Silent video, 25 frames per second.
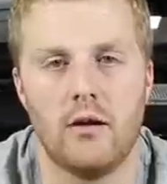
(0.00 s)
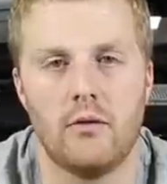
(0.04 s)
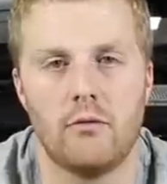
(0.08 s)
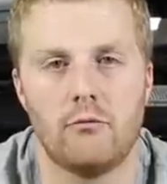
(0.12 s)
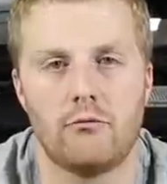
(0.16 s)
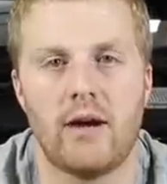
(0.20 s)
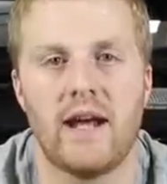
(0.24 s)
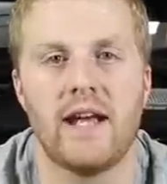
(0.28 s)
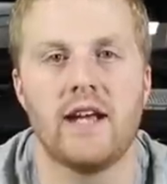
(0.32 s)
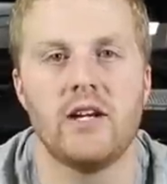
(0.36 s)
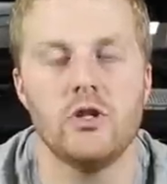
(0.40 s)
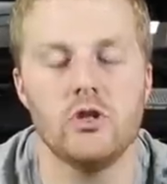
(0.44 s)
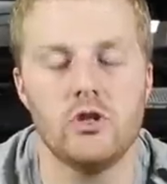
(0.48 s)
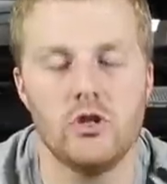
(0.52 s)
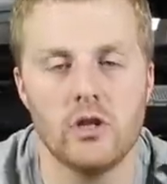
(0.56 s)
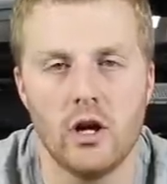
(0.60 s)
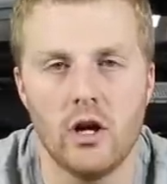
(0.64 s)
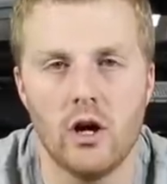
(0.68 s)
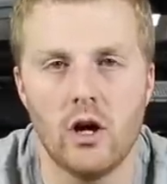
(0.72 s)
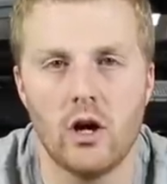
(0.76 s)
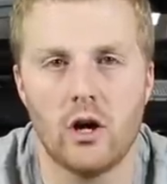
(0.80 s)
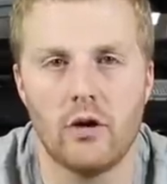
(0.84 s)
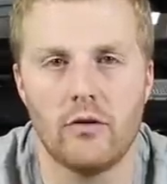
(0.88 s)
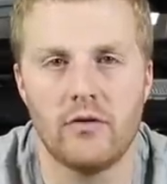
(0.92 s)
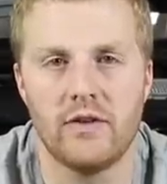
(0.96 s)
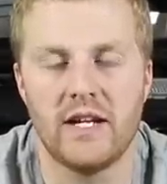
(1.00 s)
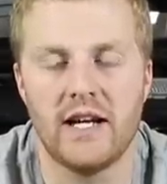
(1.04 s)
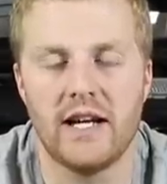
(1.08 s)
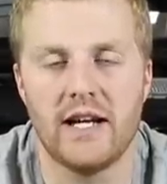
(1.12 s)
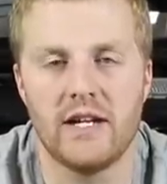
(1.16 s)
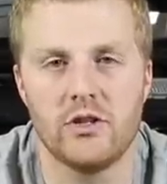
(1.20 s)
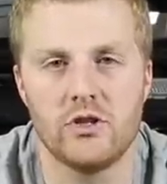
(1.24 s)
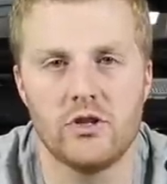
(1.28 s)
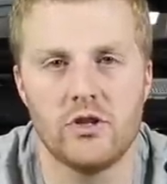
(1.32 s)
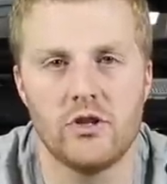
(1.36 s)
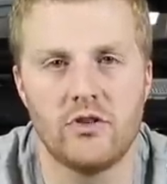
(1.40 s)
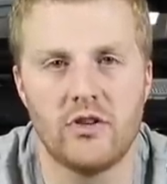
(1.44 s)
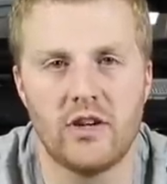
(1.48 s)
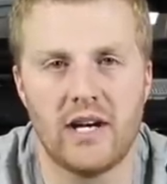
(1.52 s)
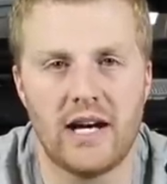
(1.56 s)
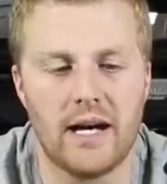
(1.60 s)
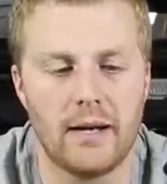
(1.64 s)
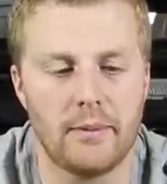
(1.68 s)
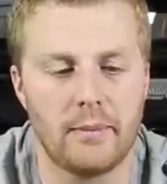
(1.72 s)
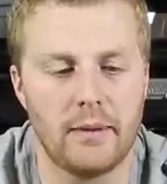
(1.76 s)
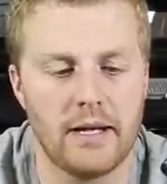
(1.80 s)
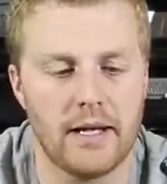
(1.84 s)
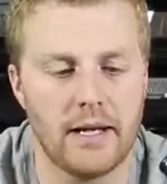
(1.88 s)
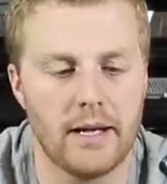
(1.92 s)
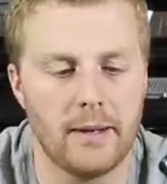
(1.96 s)
range of the engine's
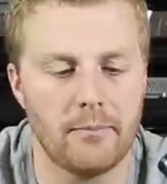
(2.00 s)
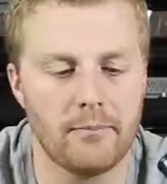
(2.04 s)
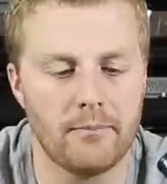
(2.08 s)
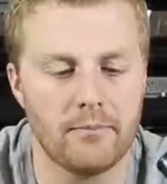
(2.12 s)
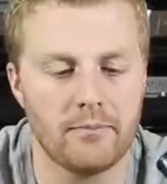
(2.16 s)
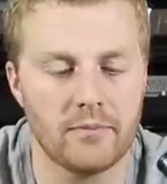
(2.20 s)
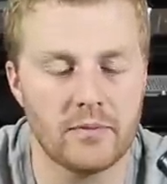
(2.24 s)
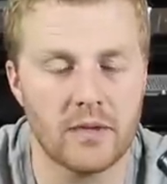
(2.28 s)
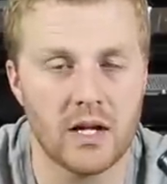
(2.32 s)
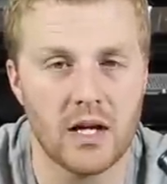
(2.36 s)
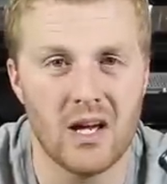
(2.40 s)
RPM.